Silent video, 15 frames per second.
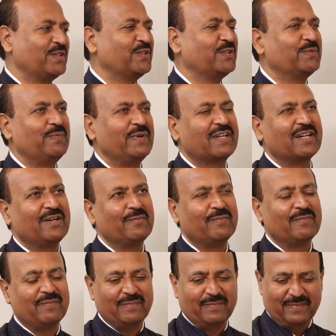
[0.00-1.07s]
You
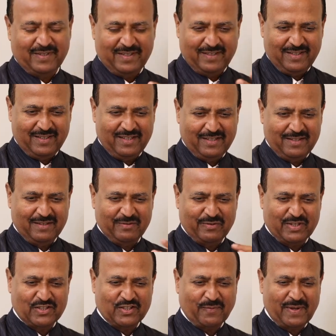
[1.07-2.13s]
become, in the
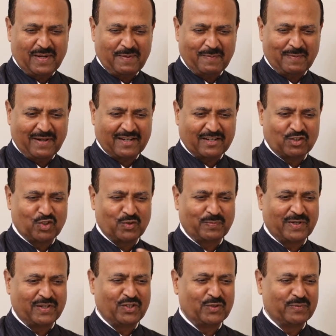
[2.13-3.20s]
words of many people, like a
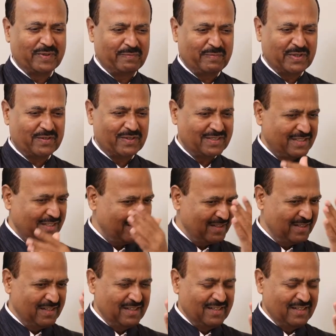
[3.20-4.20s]
superhuman, because then